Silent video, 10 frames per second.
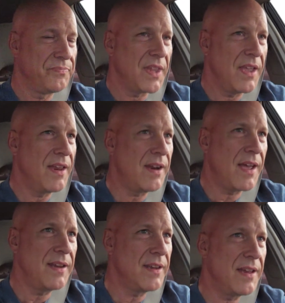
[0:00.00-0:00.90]
And
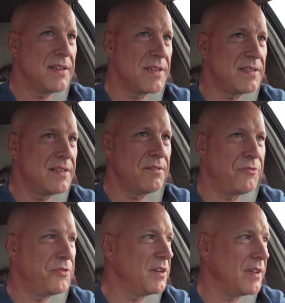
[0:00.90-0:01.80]
I, I just didn't
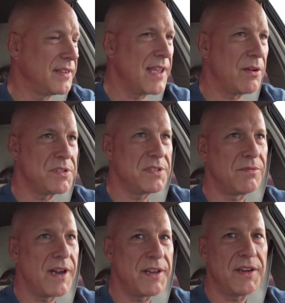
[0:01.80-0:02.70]
feel like that was the
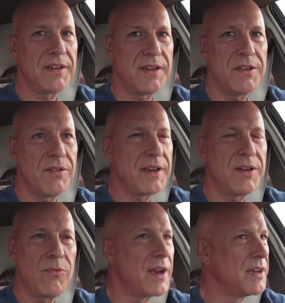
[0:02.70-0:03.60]
right thing to do. I
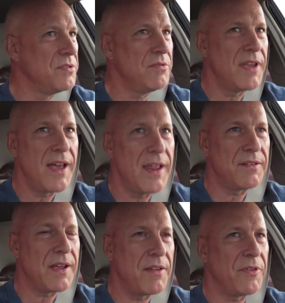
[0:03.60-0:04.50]
didn't want to do
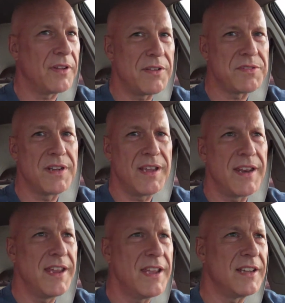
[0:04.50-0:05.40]
that. I felt I was going to
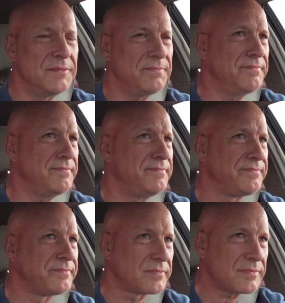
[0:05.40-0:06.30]
get hit.
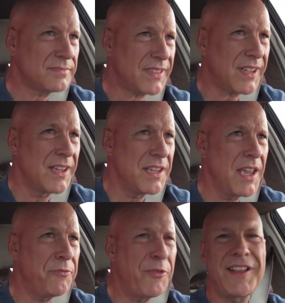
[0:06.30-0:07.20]

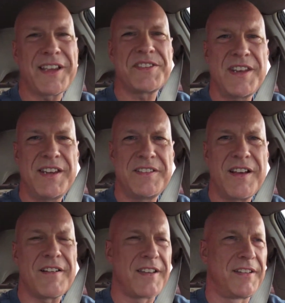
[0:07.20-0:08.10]
it, it felt like a sitting duck.